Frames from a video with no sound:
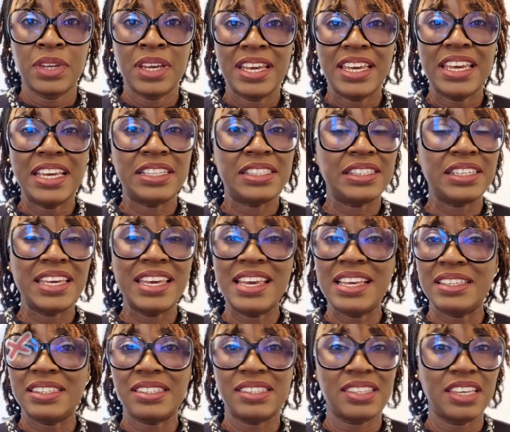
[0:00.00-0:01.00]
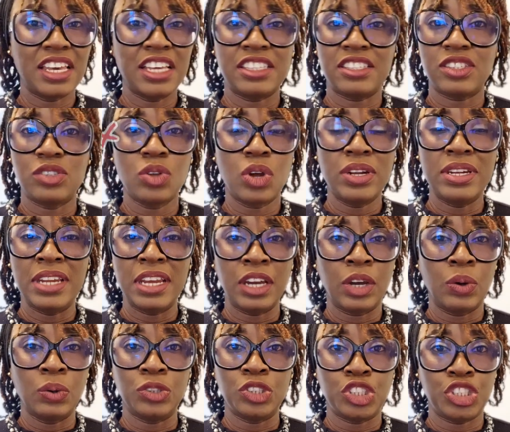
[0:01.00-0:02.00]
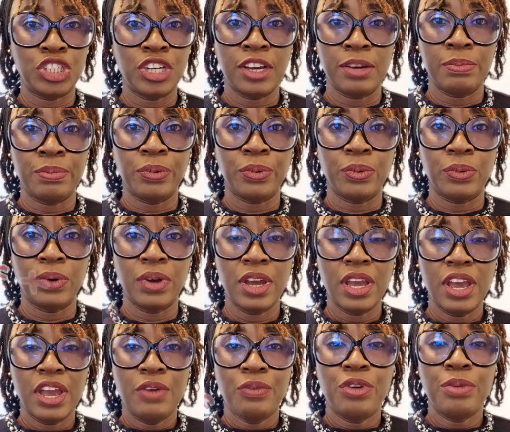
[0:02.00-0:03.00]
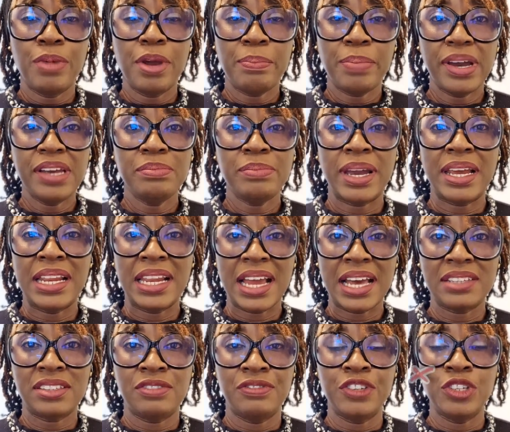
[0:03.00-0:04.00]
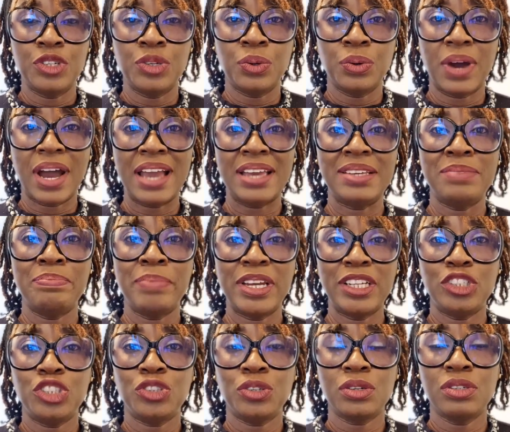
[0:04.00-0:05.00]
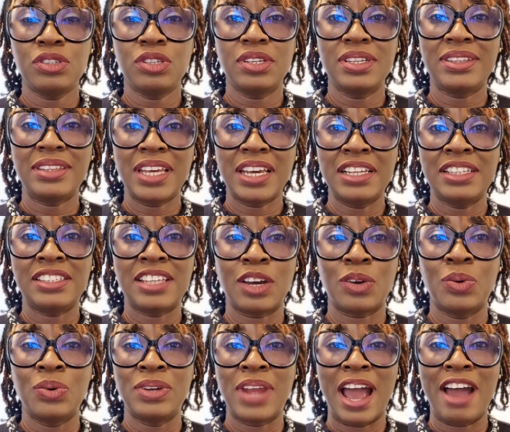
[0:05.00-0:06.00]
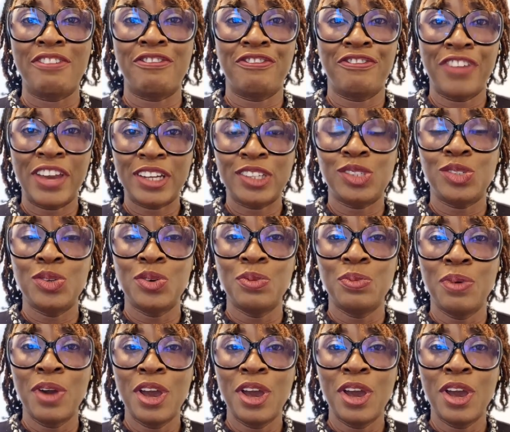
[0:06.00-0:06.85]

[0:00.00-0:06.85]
It's non-negotiable. Remember, in my last video, I mentioned things that could affect you